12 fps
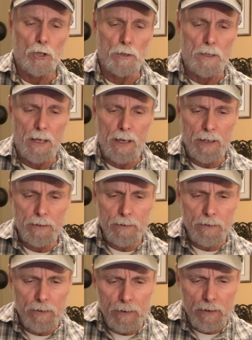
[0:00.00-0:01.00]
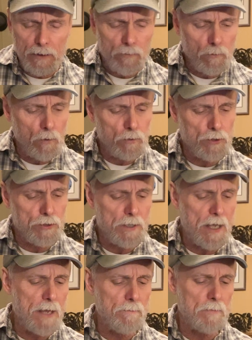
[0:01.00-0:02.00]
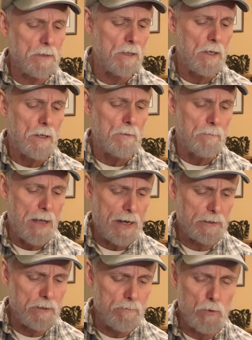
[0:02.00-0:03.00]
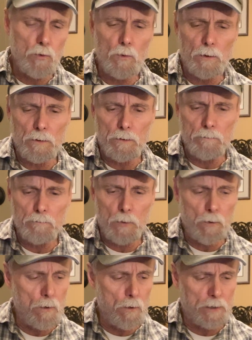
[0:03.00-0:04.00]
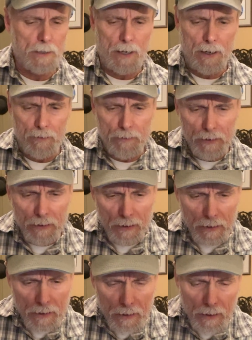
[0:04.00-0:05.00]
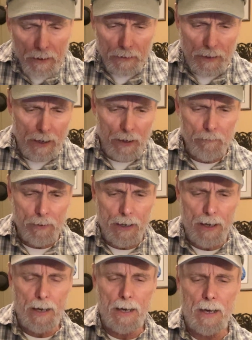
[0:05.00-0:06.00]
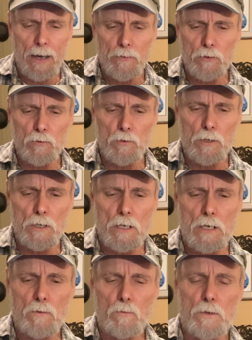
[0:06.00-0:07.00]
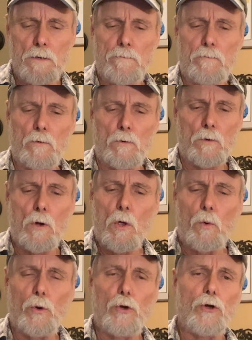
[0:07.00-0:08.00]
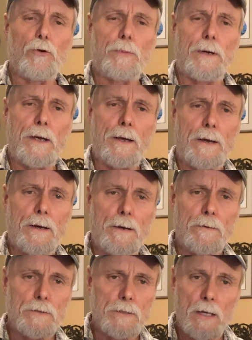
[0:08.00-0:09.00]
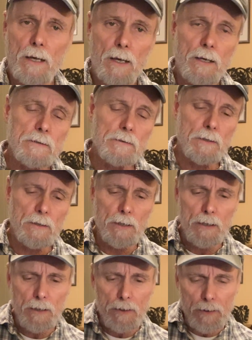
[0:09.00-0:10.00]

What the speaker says: Daddy, won't you take me back to Muhlenberg County, down by the Green River where paradise lay?